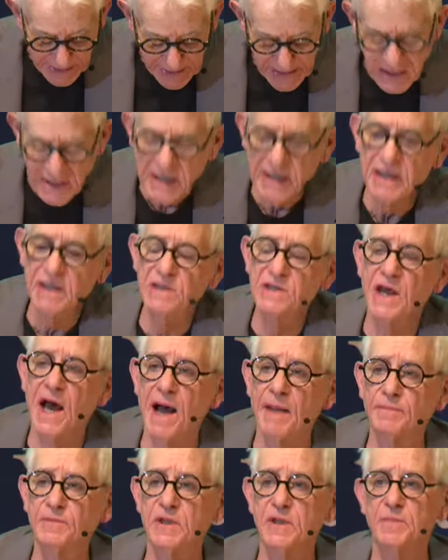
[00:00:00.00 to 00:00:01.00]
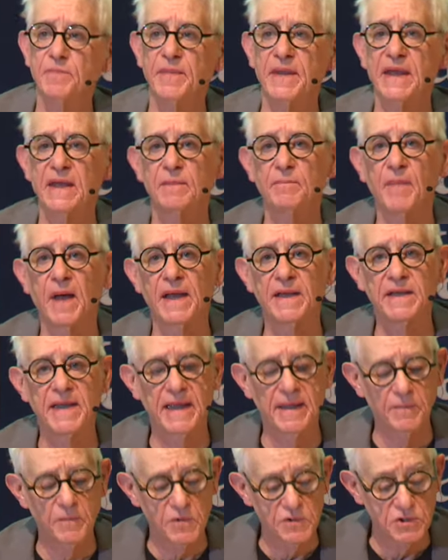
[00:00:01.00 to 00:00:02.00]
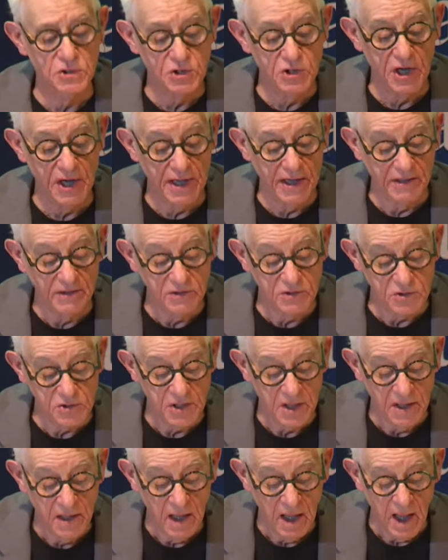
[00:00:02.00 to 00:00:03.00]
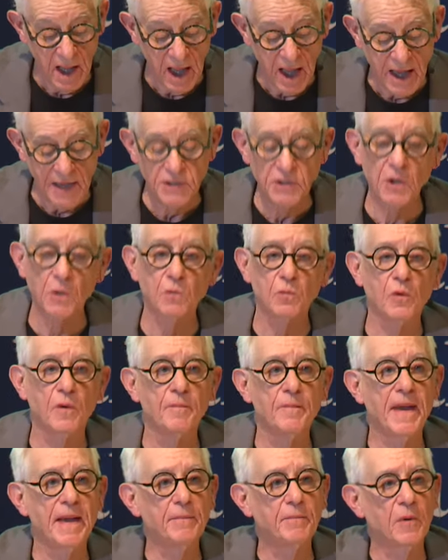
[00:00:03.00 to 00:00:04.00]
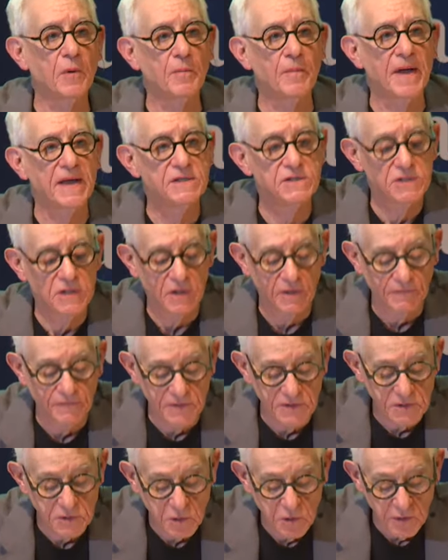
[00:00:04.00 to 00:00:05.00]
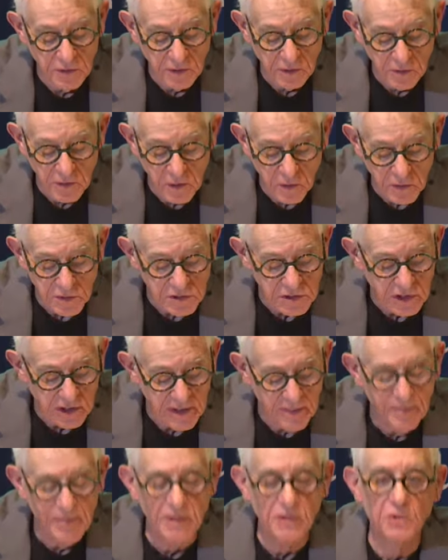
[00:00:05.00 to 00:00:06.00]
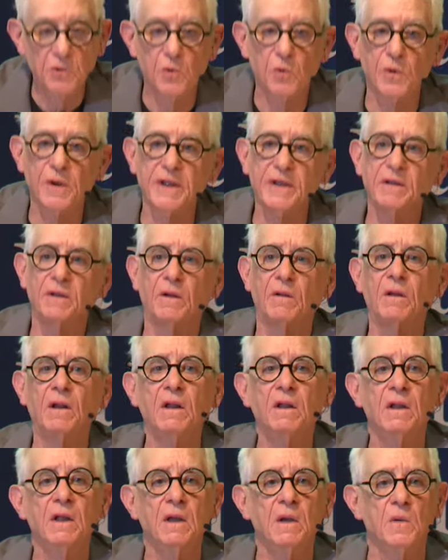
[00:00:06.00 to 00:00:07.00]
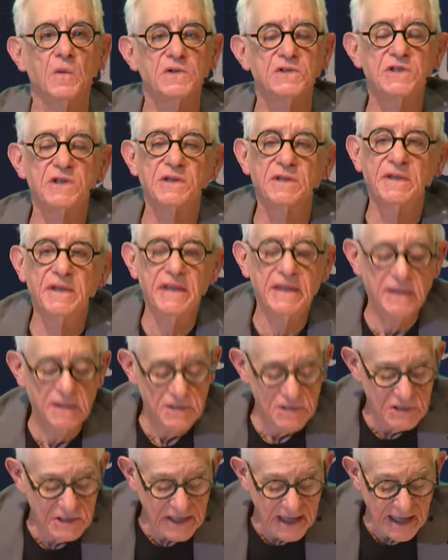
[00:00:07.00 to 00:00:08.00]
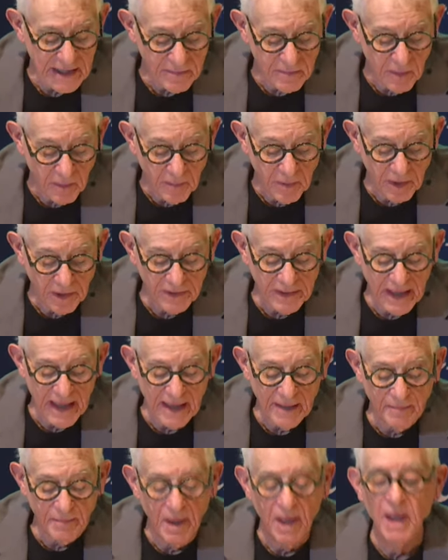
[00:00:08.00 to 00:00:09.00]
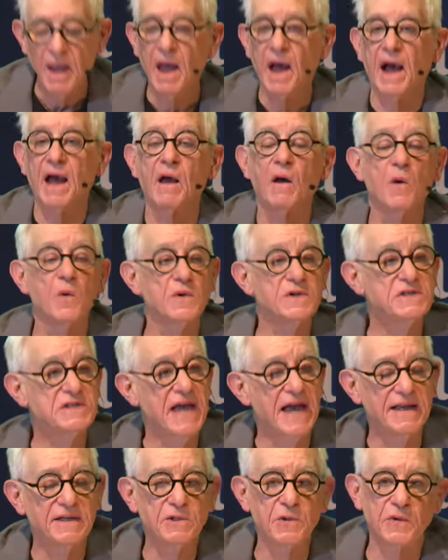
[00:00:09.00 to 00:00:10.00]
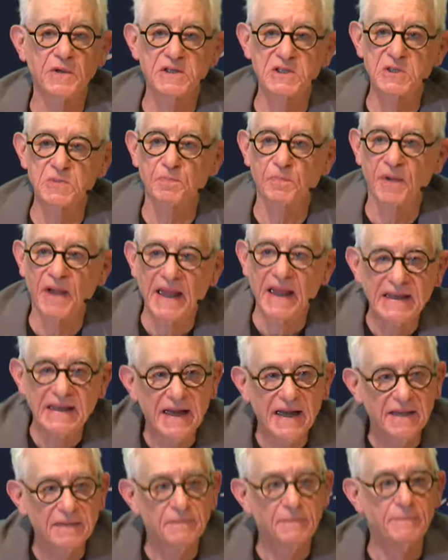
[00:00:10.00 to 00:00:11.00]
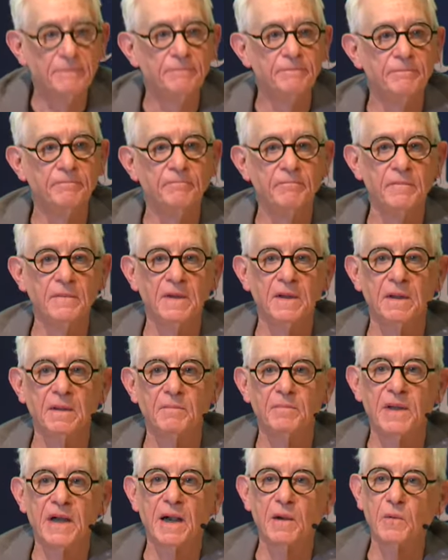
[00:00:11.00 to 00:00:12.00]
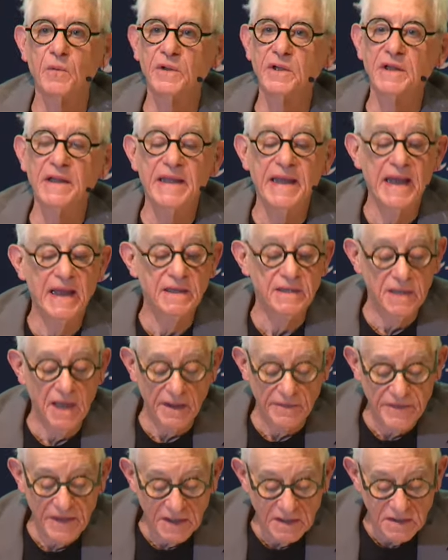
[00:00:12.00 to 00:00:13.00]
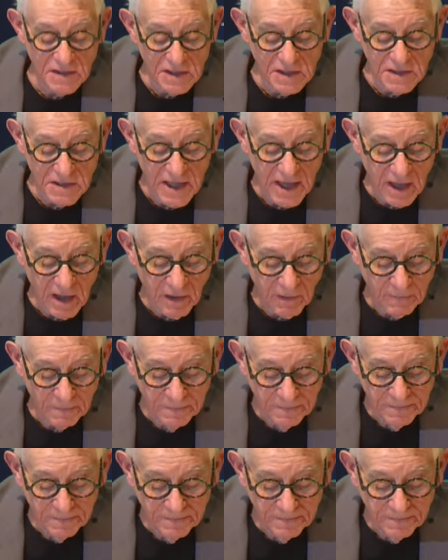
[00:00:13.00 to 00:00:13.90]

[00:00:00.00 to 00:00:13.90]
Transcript: and he adopted me, and my name was changed. I don't remember myself as Greil Gersley, but Greil was an inescapable name. I always had to explain it, but I really had nothing to tell.